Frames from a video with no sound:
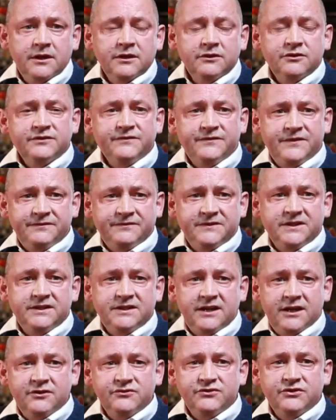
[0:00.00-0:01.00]
There's
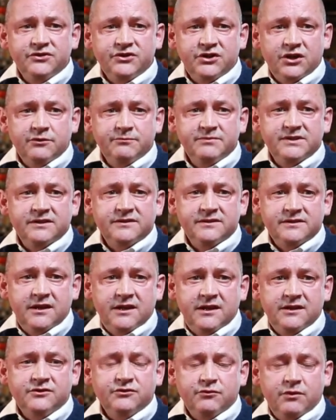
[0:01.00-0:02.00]
50,000 jobs at
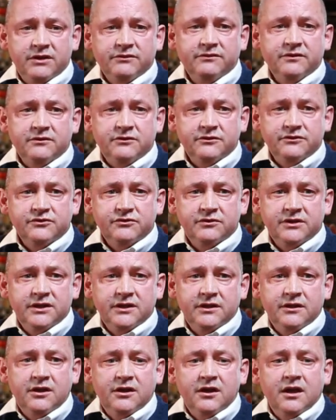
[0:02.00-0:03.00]
stake throughout the country.
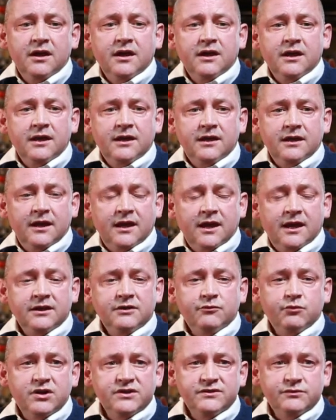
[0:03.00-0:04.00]
And
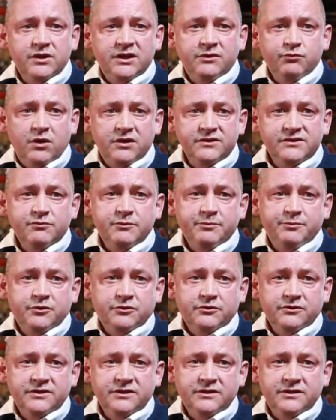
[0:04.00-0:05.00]
it was
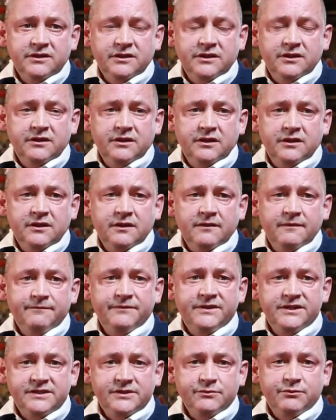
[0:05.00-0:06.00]
reported
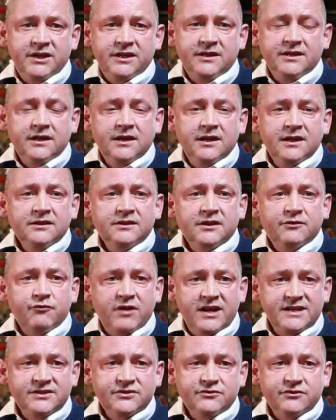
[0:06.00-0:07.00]
this week that
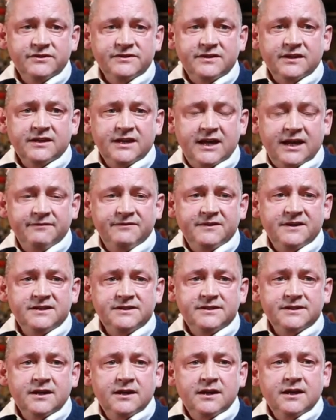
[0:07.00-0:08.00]
restaurants and
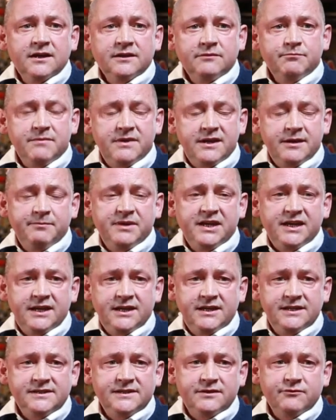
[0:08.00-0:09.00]
cafes may be
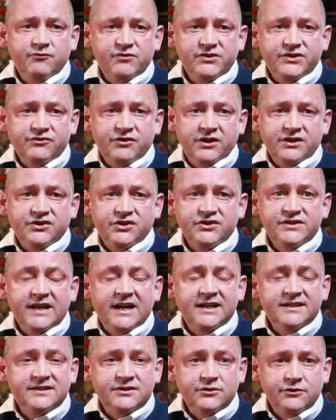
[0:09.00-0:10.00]
eased in restrictions
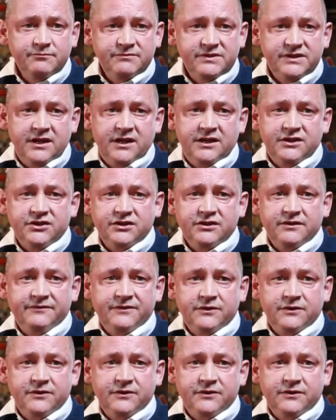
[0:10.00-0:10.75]
at some stage in the